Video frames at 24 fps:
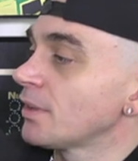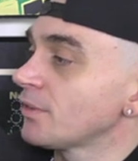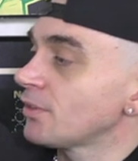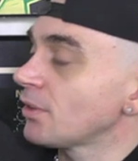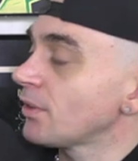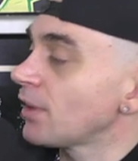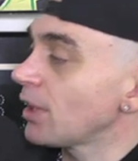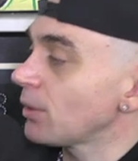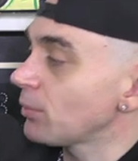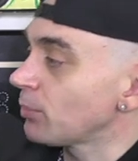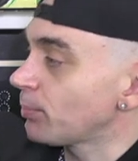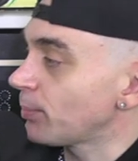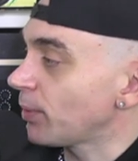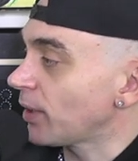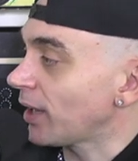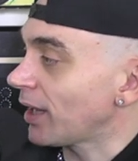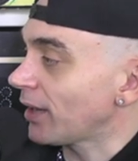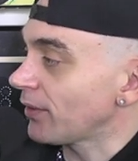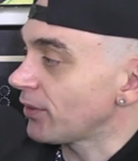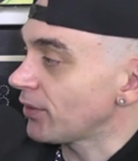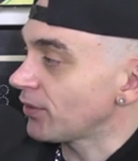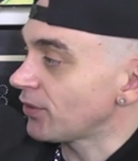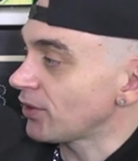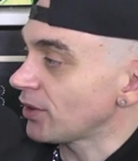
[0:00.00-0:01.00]
So they would put
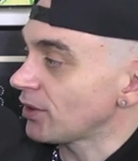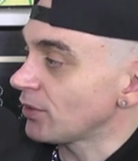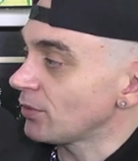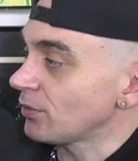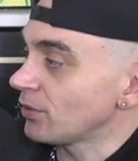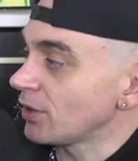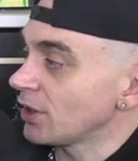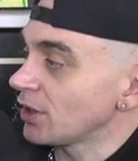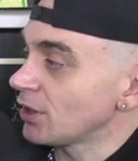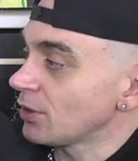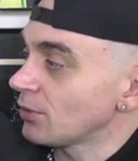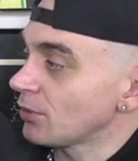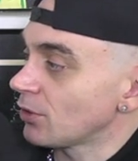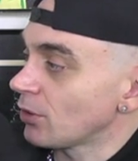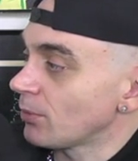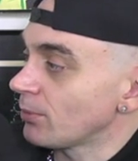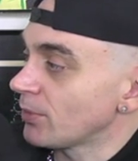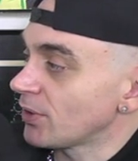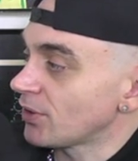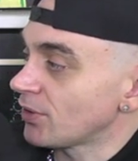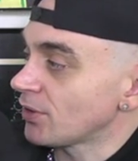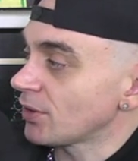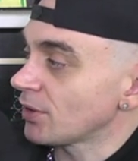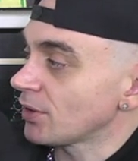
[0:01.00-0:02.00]
out the signal that you've
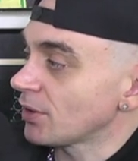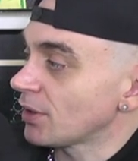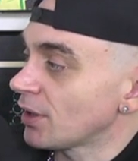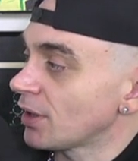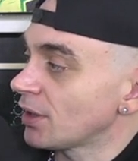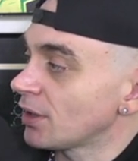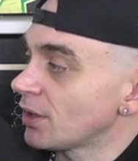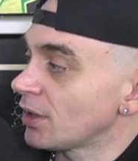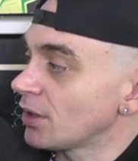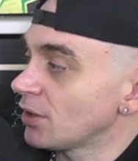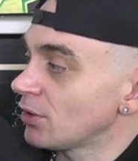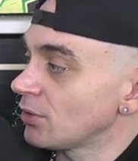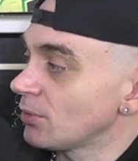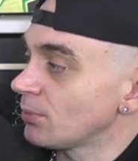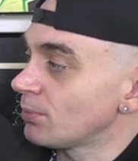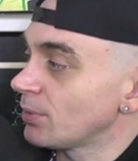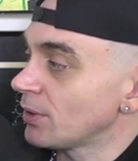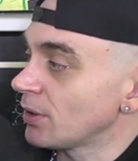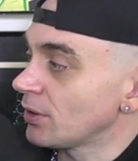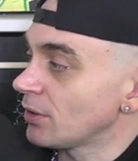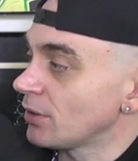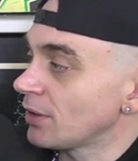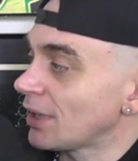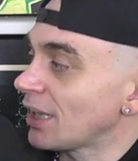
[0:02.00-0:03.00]
gone missing, and then you'd
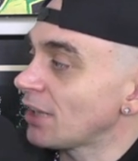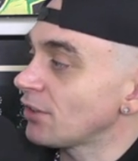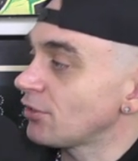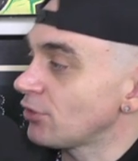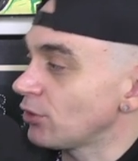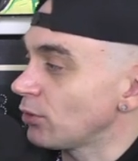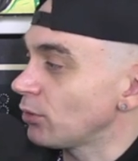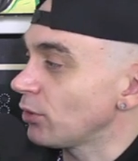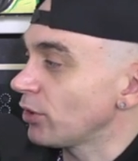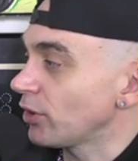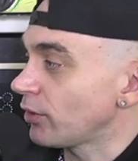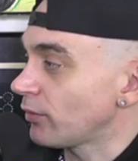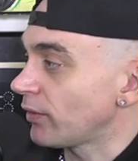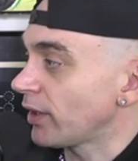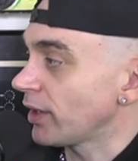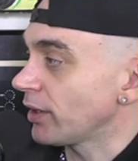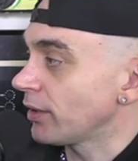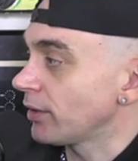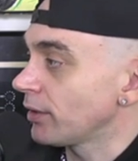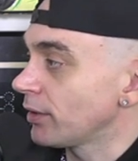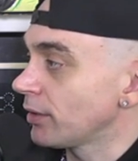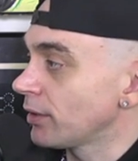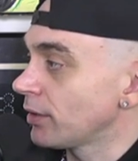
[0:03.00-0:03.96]
be on. That's you on the run.